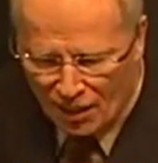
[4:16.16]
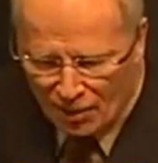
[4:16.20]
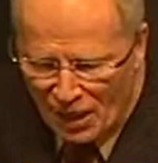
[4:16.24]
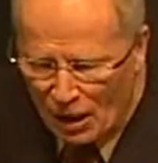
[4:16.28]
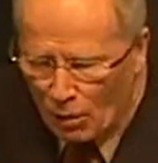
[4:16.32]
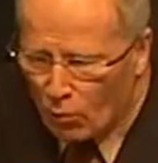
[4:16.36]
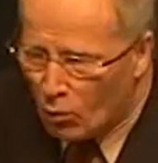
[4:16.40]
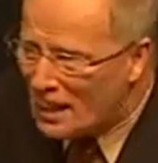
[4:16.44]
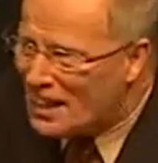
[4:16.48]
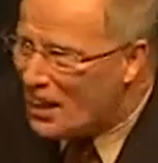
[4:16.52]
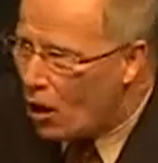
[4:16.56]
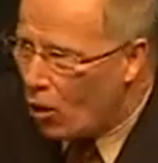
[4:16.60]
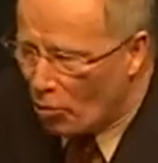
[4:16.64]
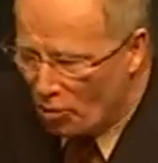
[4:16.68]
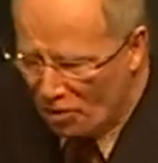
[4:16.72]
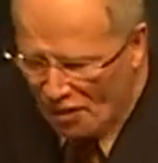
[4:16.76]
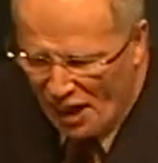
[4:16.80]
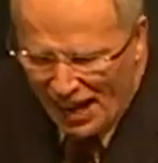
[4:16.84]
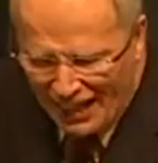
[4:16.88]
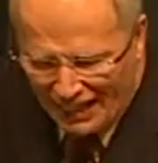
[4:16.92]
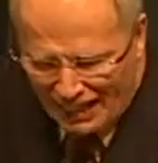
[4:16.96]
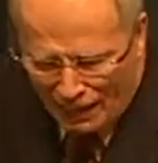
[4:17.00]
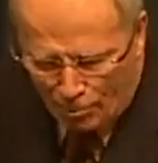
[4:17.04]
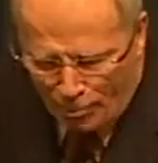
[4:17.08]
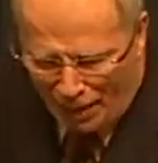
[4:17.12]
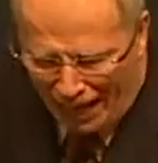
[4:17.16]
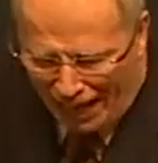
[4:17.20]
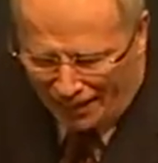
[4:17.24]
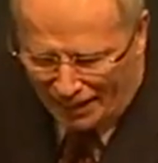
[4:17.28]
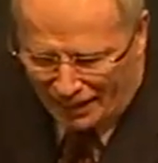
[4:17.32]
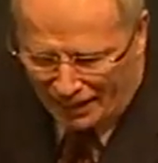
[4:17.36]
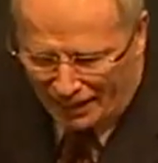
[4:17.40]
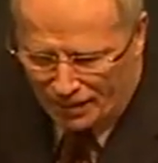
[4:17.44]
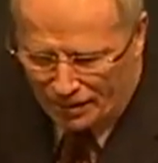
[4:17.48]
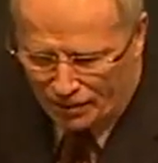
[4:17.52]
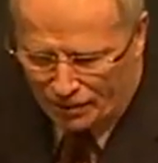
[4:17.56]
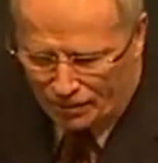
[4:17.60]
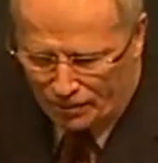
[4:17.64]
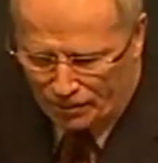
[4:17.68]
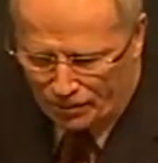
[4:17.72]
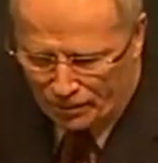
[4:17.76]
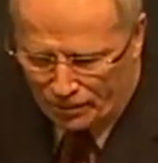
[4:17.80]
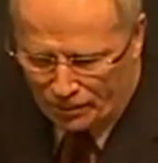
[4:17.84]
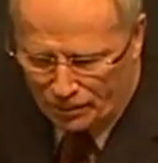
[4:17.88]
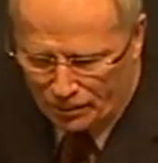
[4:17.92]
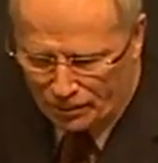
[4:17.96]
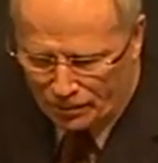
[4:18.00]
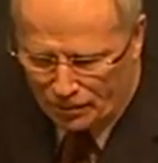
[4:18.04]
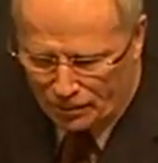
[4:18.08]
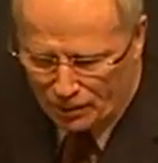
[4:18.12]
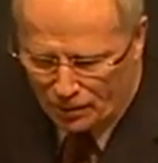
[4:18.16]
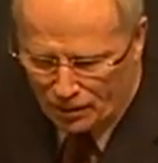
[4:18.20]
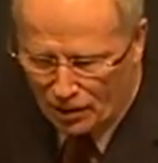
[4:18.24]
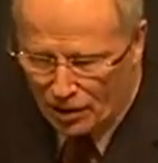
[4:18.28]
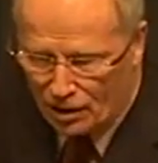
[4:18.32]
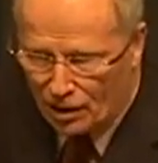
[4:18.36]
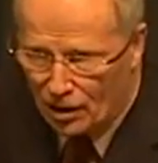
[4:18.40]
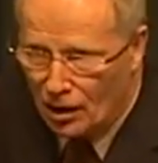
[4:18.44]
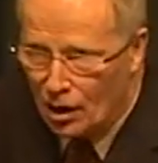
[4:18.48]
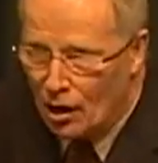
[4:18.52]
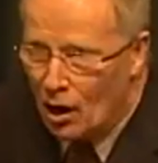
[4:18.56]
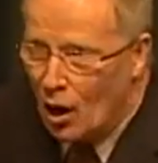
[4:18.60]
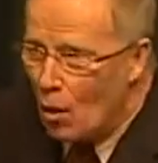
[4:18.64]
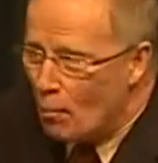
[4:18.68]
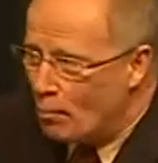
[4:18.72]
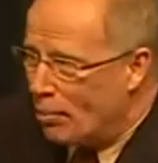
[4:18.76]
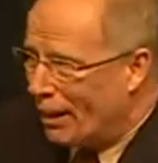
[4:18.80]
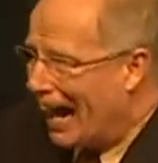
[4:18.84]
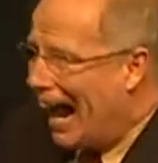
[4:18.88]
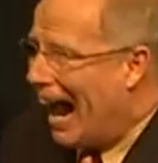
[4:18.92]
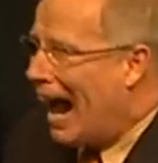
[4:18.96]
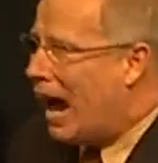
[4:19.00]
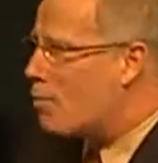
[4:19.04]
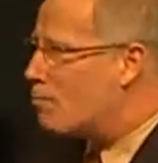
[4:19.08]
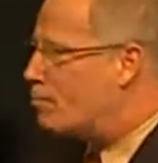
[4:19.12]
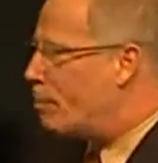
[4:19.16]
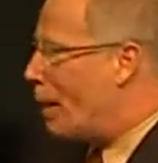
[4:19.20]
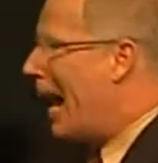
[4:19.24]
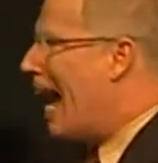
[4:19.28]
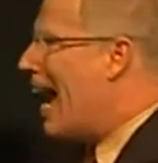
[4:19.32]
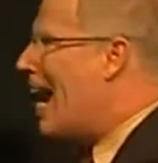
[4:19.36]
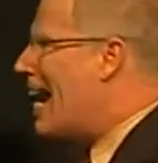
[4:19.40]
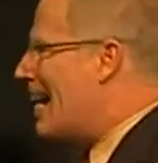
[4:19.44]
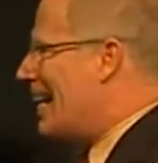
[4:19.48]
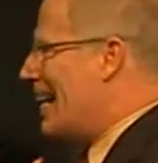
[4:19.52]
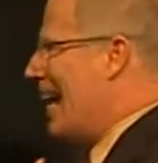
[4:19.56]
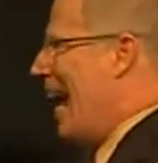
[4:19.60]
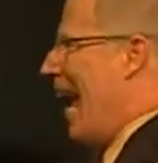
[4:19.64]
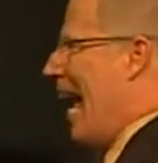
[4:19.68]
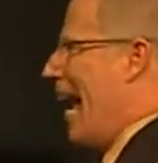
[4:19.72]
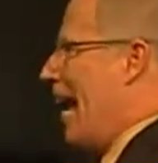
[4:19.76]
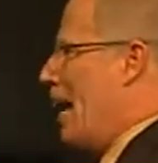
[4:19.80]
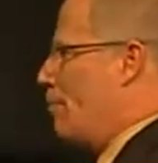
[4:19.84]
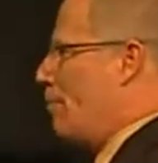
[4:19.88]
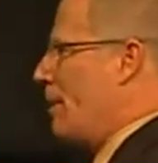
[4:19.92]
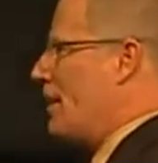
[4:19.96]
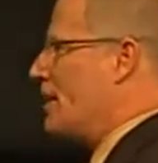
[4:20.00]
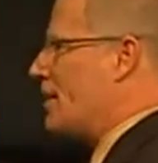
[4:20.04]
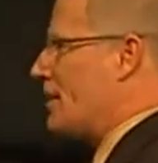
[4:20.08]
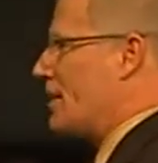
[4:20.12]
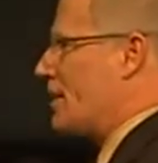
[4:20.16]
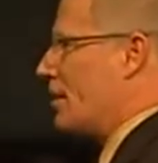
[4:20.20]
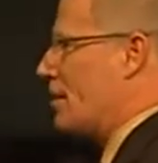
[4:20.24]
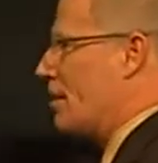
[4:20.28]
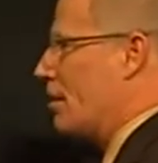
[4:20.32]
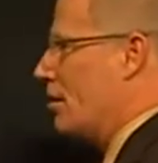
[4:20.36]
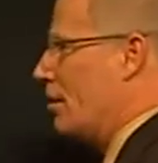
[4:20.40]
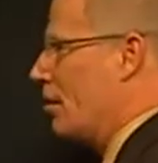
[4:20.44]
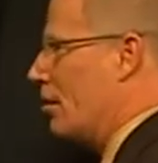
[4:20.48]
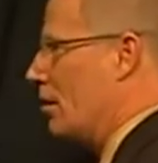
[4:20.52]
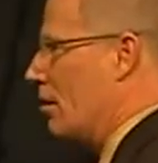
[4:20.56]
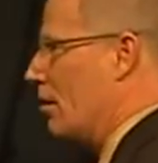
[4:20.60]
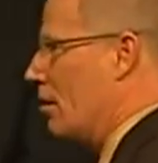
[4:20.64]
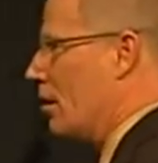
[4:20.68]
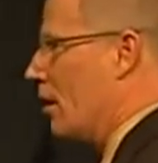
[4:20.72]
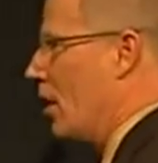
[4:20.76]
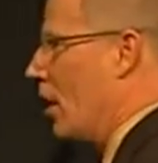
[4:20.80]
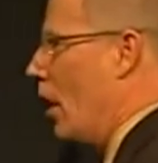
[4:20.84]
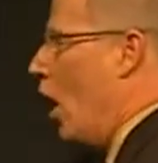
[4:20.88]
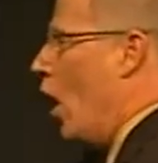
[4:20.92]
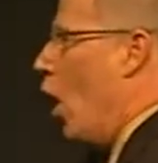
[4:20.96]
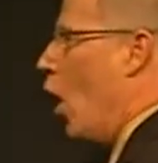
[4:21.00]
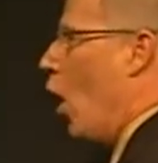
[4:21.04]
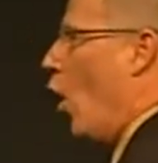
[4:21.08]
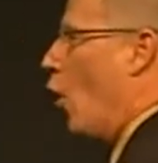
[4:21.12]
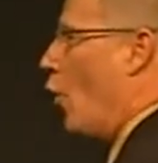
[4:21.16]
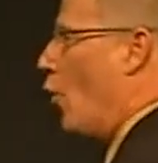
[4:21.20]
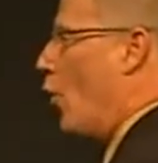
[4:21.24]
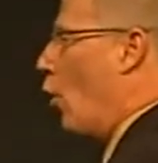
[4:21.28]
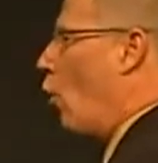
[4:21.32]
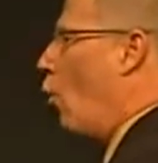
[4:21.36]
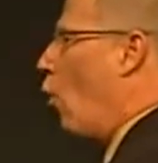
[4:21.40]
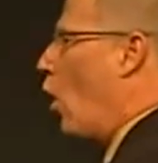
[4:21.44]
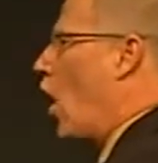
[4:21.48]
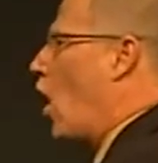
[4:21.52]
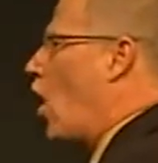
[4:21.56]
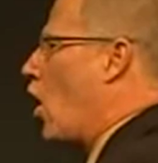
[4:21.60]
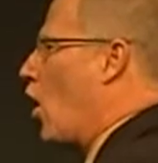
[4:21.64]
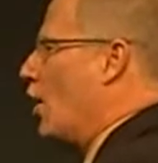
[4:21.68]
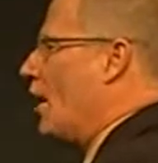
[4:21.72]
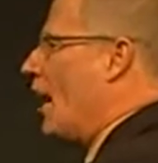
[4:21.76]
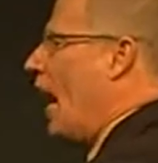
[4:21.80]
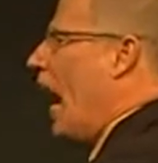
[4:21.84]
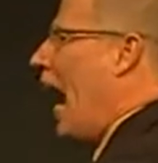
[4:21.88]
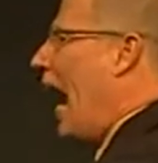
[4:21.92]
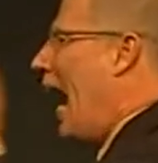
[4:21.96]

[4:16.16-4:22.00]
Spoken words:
that we don't think about it. But our buying habits, the world.